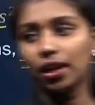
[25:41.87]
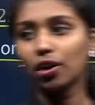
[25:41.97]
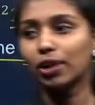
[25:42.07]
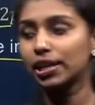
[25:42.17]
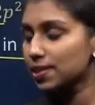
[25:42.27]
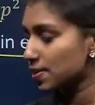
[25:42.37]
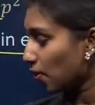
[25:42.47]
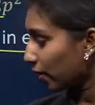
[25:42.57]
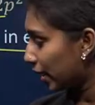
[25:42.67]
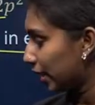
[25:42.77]
1s is
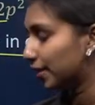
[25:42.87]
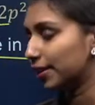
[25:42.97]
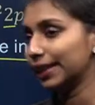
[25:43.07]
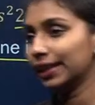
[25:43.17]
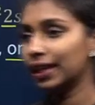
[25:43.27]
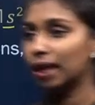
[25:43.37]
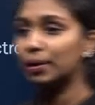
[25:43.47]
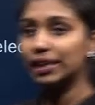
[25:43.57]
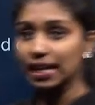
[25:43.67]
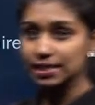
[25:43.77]
already there,
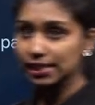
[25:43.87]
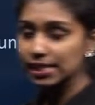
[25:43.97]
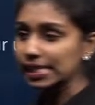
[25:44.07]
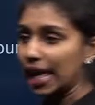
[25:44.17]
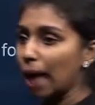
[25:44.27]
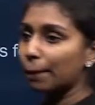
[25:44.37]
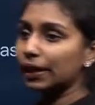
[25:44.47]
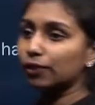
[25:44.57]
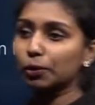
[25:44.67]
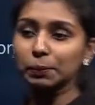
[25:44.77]
but the excitation
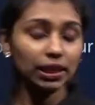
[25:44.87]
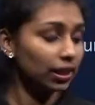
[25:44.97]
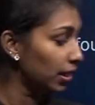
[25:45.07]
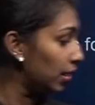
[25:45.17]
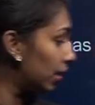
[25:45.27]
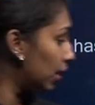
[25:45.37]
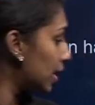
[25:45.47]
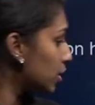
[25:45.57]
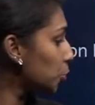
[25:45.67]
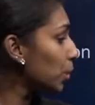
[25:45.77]
happening from the
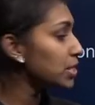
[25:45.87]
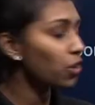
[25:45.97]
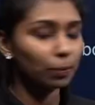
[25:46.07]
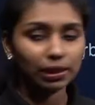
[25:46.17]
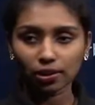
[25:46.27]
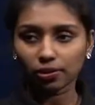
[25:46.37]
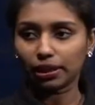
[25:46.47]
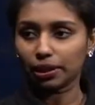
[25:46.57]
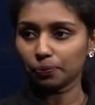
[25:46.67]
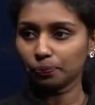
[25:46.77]
2s orbital
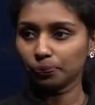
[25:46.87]
only.